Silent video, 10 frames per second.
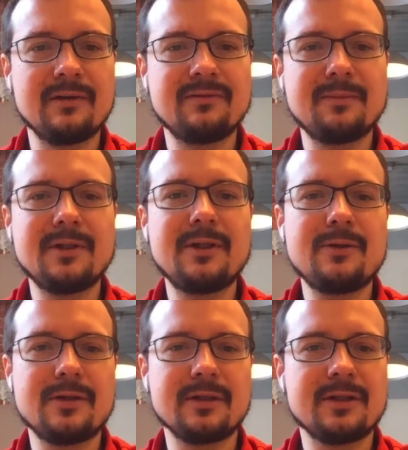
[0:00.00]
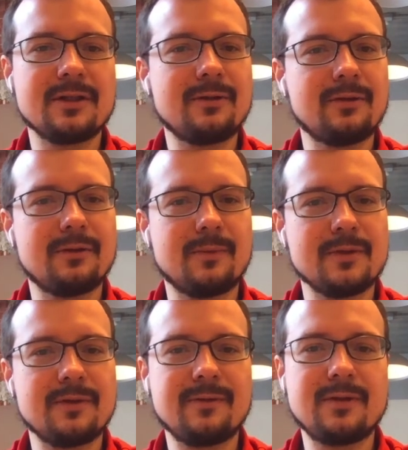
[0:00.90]
We've been using JetOctopus
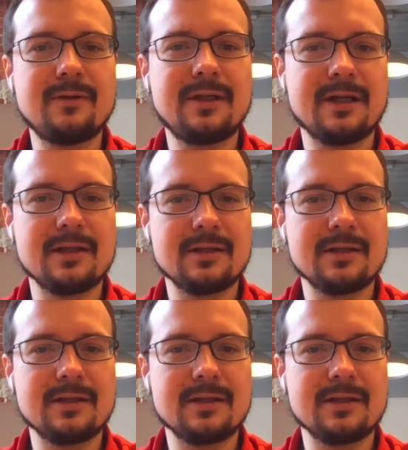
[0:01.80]
for two years